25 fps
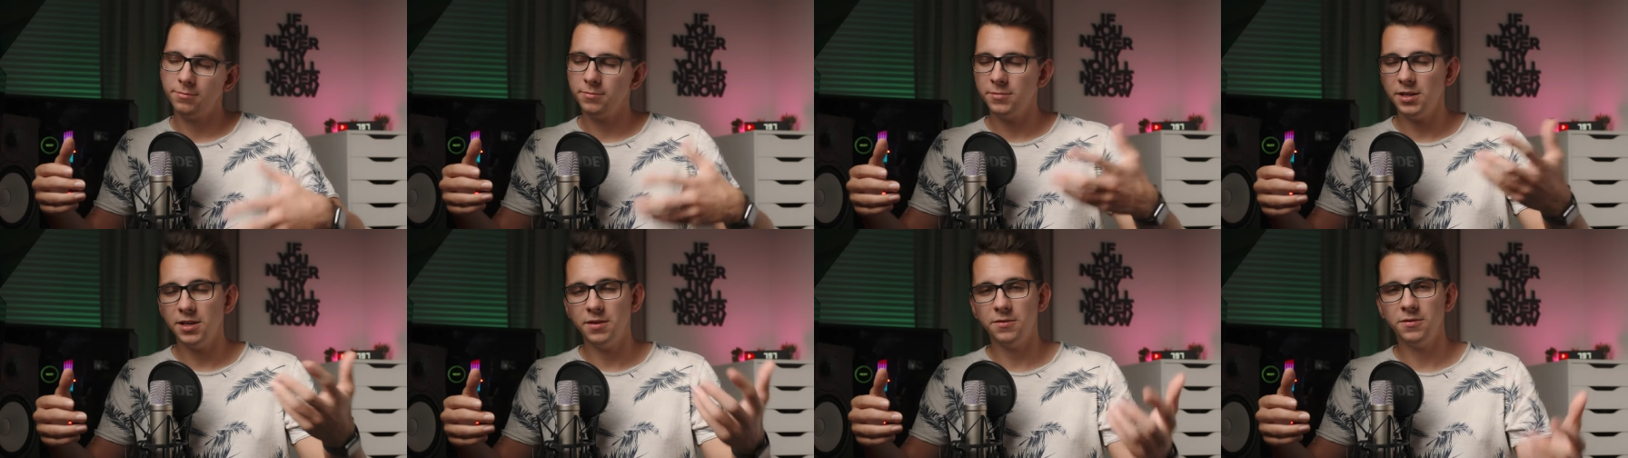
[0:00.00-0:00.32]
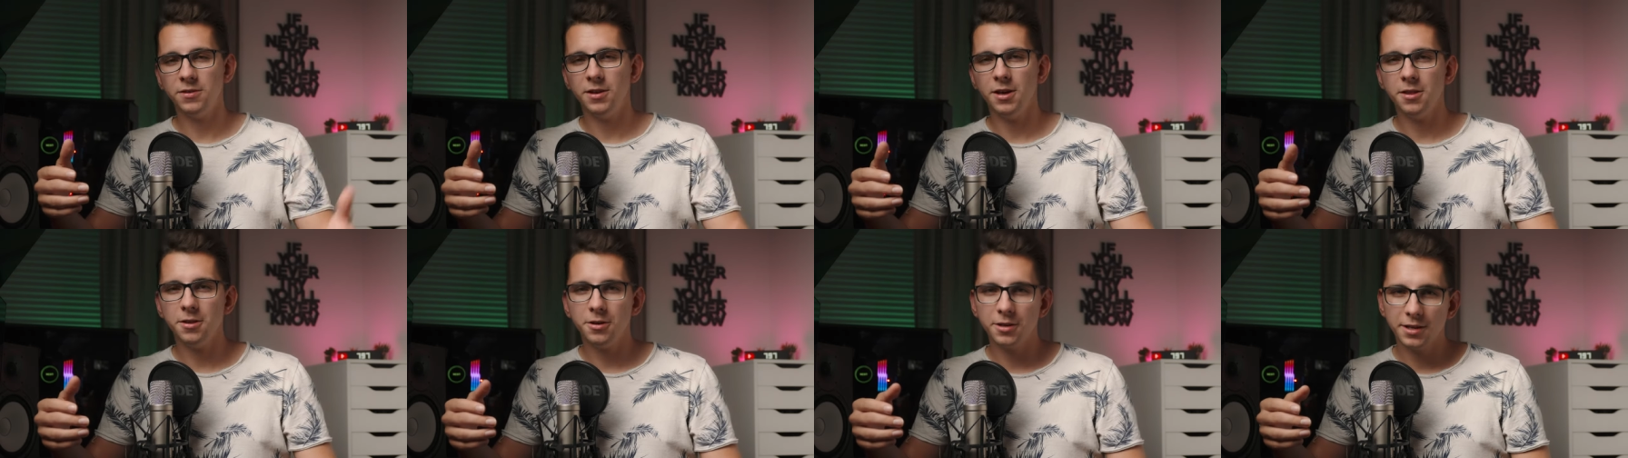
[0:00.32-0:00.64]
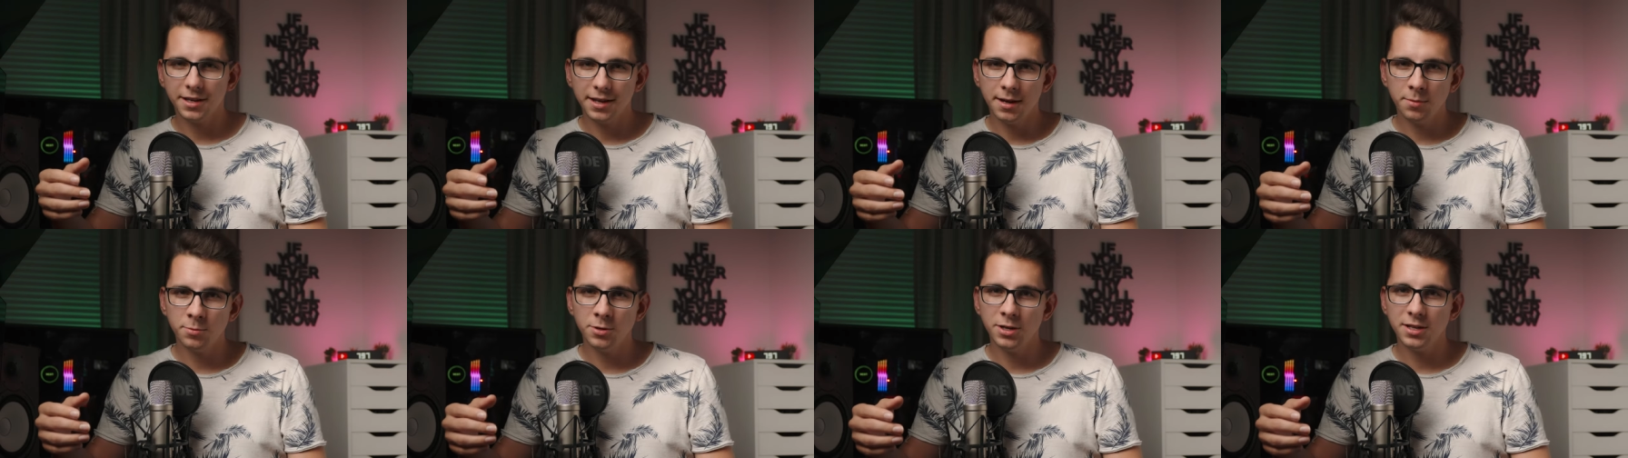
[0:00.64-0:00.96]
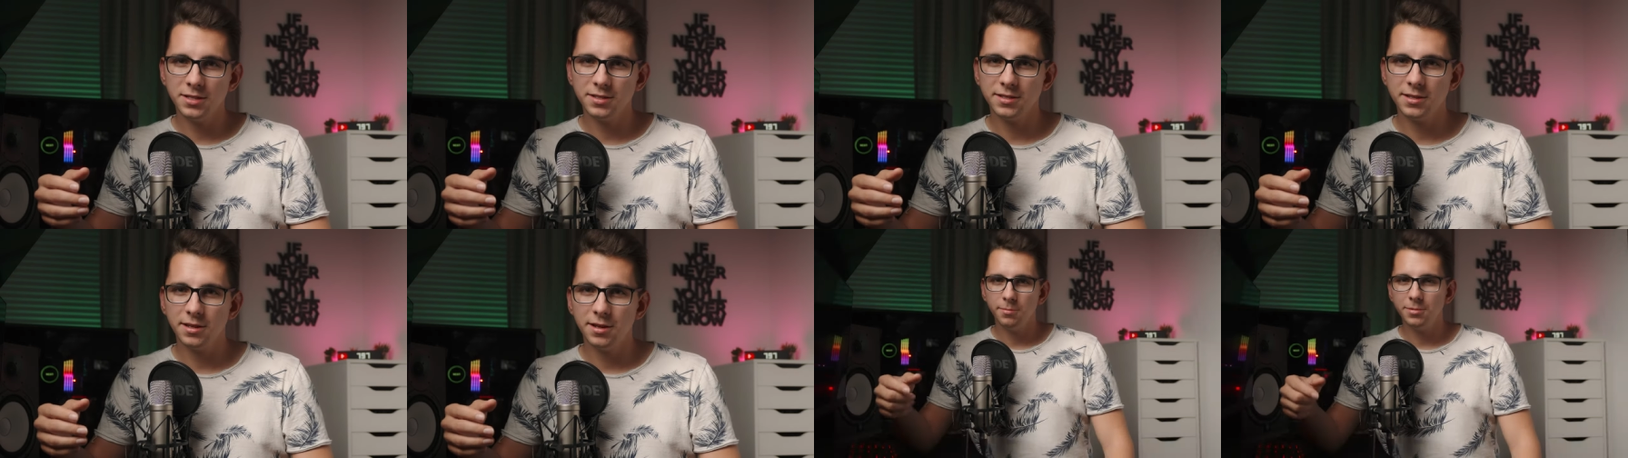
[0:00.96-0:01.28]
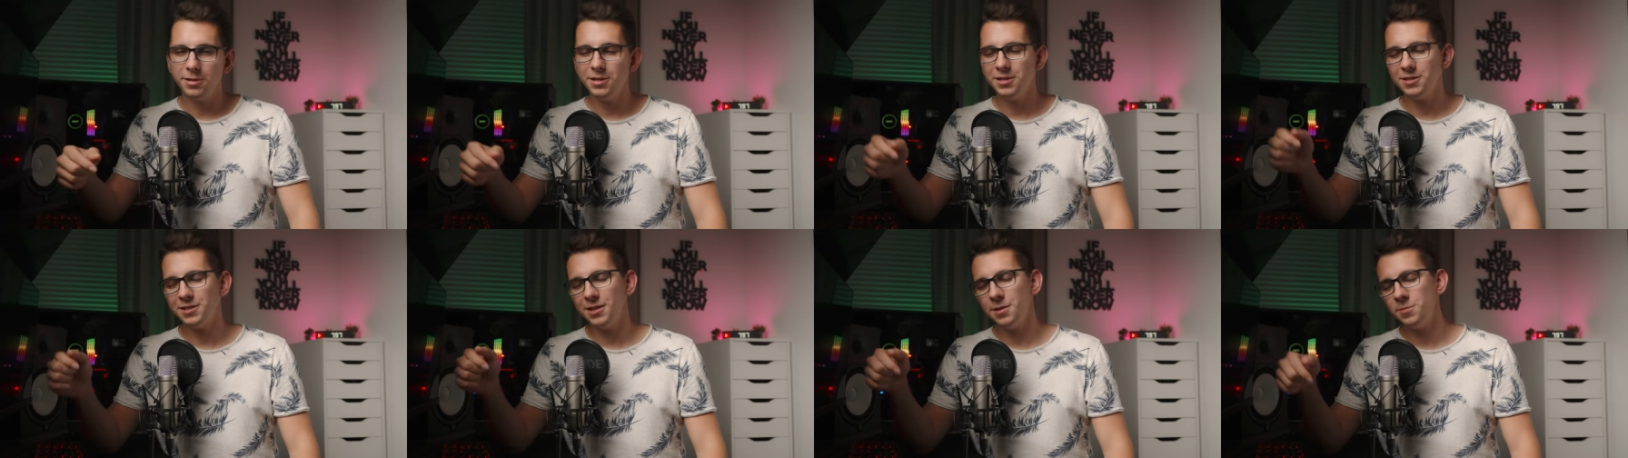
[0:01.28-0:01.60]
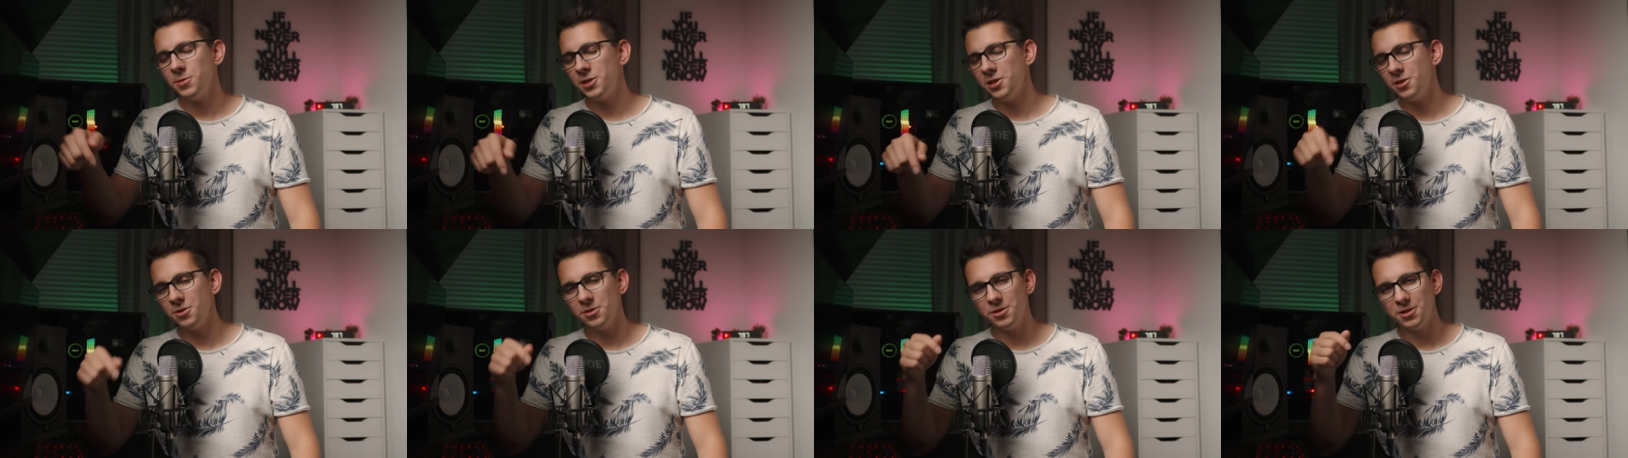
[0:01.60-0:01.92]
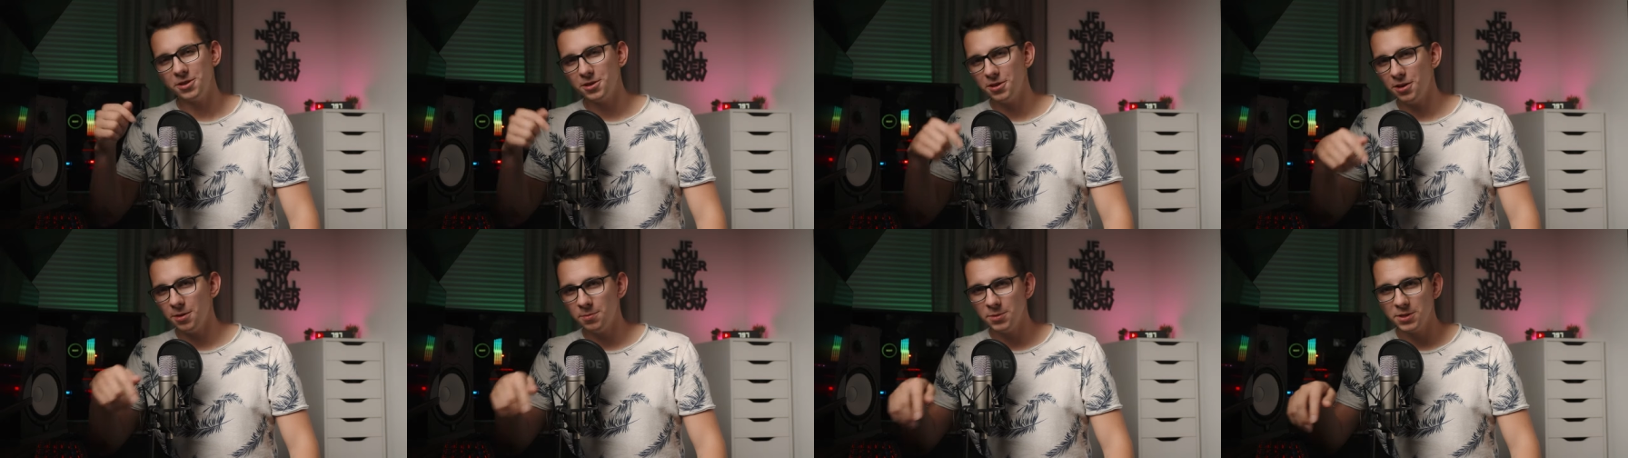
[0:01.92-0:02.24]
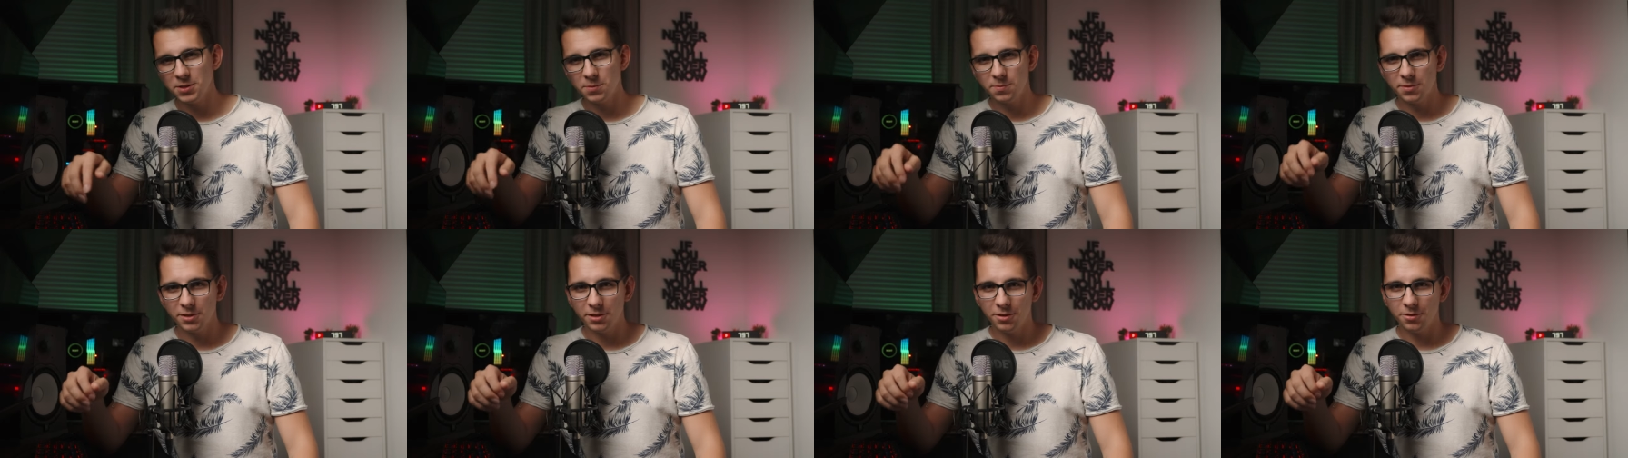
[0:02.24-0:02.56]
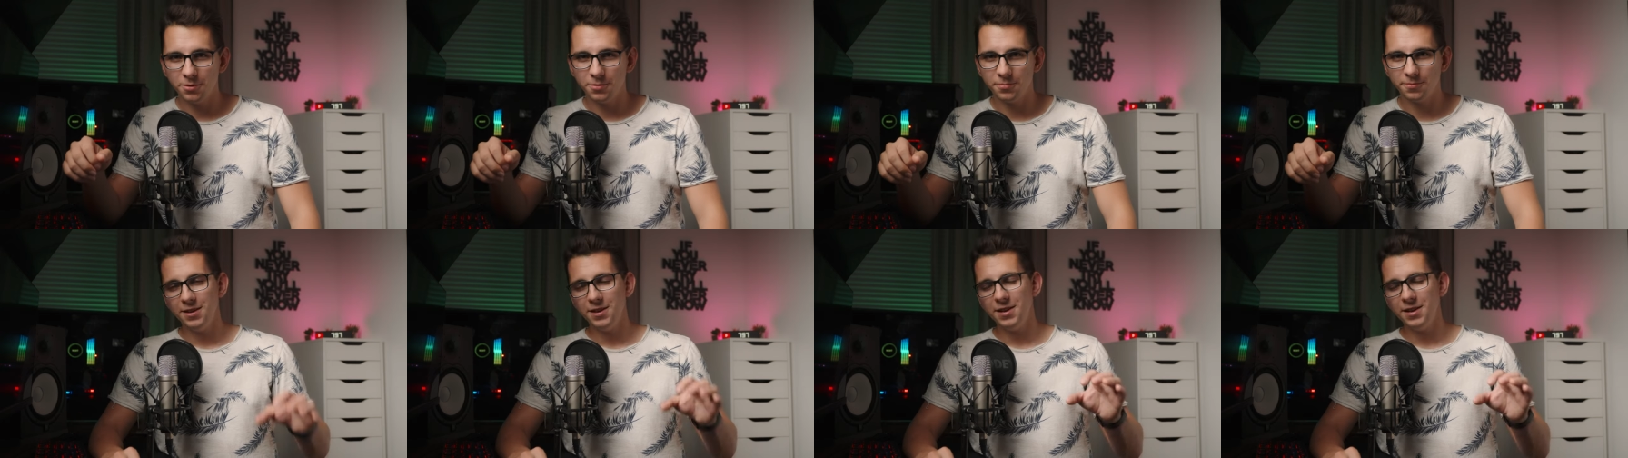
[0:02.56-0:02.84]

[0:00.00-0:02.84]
even other cameras, please let me know in the comments below.